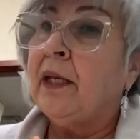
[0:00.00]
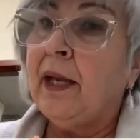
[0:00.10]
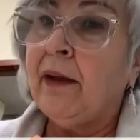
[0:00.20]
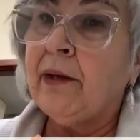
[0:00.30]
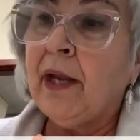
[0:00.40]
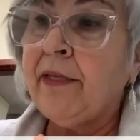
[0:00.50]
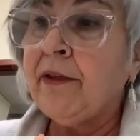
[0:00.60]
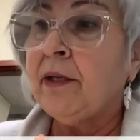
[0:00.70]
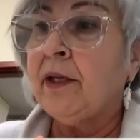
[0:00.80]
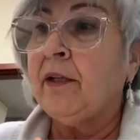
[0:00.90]
Now,
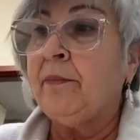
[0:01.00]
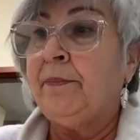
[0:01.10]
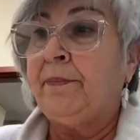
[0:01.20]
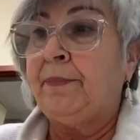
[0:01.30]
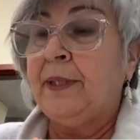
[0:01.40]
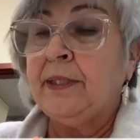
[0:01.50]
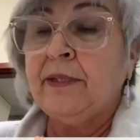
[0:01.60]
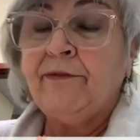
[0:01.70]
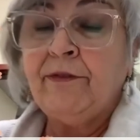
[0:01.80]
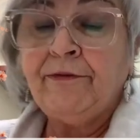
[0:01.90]
another little piece
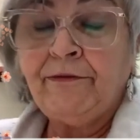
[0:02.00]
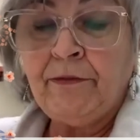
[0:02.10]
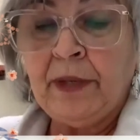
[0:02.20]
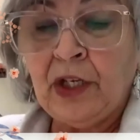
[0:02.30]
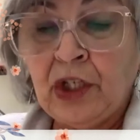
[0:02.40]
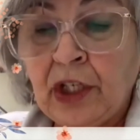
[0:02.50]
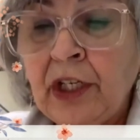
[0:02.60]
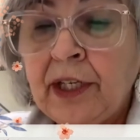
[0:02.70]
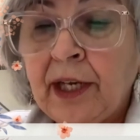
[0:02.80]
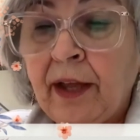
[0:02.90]
of
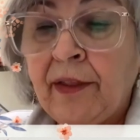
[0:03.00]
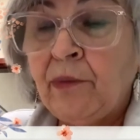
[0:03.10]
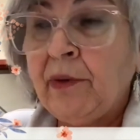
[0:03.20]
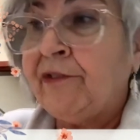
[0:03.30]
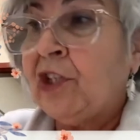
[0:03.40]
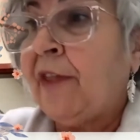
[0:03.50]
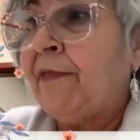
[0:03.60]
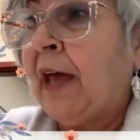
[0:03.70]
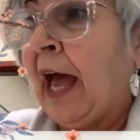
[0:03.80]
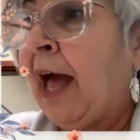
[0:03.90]
information, now that we've done
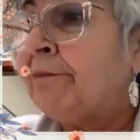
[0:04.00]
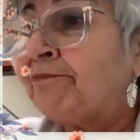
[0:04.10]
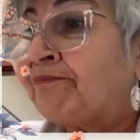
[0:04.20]
that,